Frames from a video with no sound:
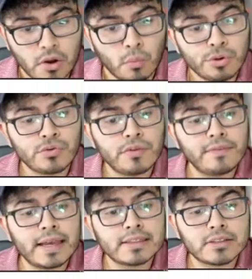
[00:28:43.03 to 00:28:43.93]
Would you
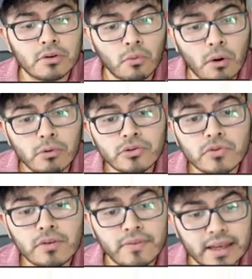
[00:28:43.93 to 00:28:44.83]
invest? What would
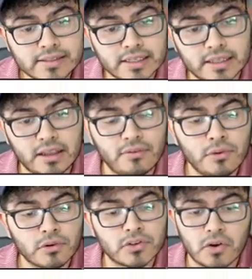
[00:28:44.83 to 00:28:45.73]
you invest in if
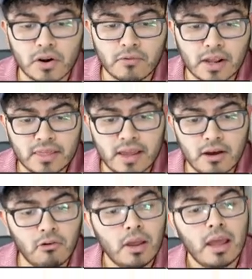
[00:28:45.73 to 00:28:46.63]
you were starting right
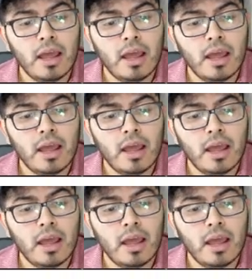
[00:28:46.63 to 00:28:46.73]
now